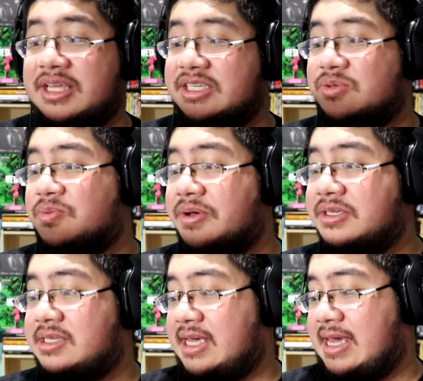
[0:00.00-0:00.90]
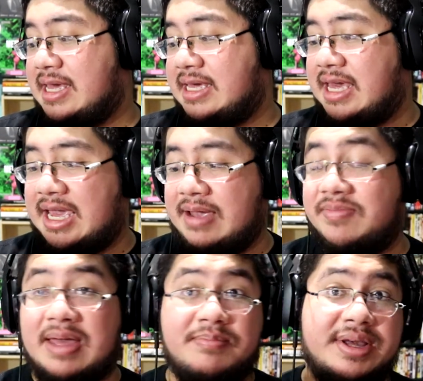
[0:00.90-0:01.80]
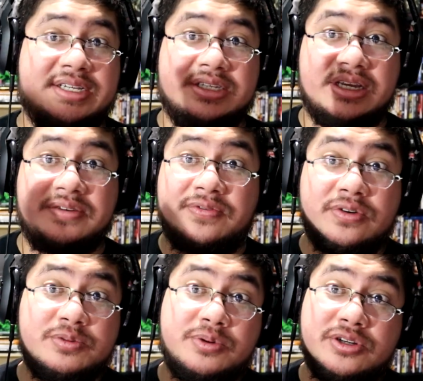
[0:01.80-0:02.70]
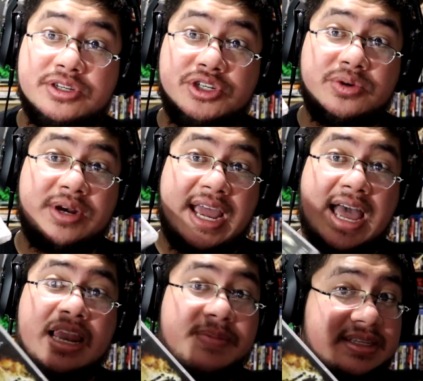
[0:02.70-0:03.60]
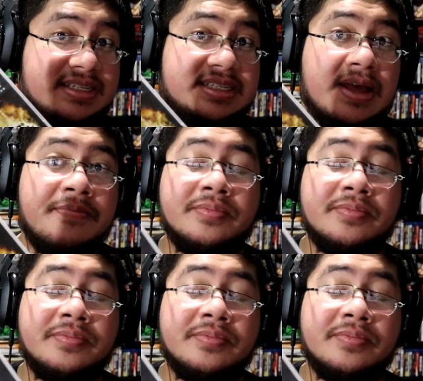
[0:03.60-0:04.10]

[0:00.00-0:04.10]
This was a game that mixed in first-person shooter elements